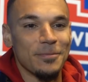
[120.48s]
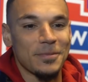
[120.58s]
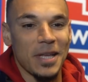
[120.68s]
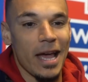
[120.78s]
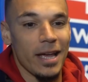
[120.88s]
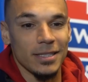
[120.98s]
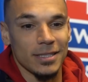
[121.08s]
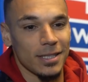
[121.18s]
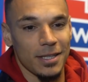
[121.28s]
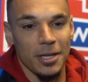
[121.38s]

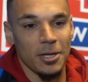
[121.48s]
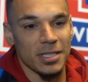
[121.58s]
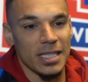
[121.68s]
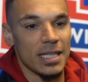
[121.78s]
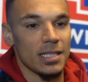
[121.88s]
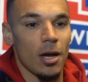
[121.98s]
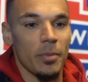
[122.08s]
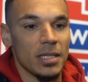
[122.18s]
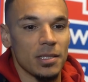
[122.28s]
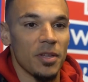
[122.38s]
he's since he's come
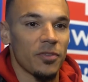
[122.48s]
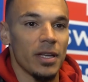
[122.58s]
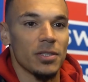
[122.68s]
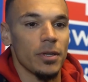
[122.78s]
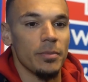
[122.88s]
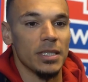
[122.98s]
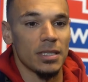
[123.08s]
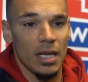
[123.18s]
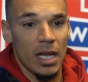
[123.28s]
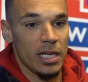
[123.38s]
in, to be fair to him, he's
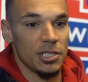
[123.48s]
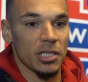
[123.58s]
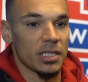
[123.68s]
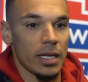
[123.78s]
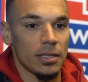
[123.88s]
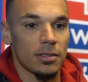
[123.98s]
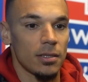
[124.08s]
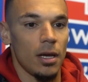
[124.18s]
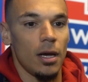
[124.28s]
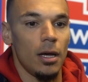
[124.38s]
just said
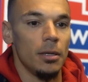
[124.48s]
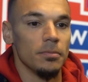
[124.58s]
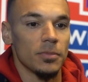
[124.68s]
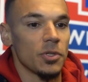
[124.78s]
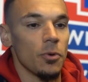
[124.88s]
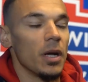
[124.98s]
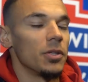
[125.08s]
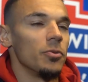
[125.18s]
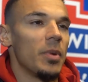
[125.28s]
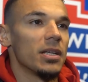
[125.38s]
do what I
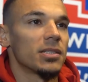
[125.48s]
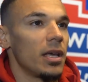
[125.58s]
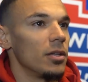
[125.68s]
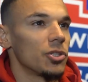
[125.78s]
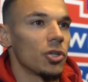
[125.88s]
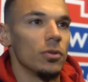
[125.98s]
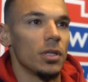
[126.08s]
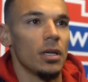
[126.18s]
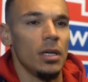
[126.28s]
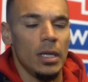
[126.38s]
do best, stay on the
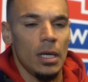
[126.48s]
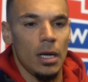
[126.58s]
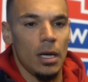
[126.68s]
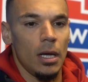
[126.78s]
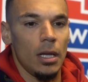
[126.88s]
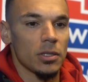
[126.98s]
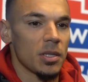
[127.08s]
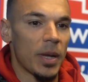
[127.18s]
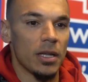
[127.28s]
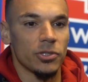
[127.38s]
shoulder, look to
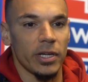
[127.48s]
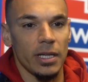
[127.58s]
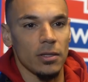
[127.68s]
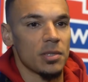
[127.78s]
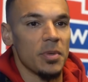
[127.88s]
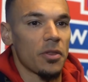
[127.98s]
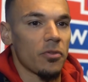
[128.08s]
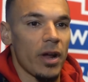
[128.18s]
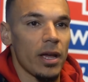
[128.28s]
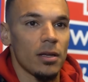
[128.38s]
penetrate, look to be a
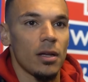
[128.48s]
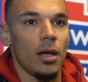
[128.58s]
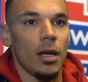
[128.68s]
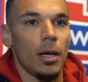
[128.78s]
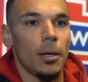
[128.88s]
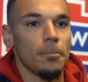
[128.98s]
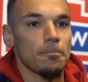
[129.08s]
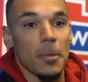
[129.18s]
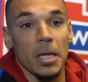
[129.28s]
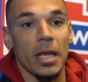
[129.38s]
threat,
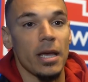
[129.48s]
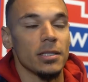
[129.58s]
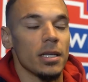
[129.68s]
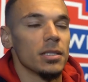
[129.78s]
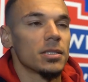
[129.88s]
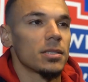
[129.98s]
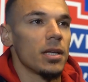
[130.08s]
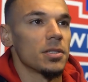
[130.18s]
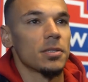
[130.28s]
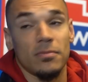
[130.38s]
it's
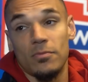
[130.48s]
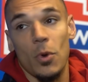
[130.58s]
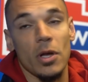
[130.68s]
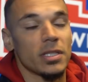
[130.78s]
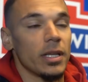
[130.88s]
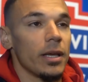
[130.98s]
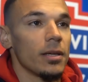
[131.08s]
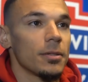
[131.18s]
just today.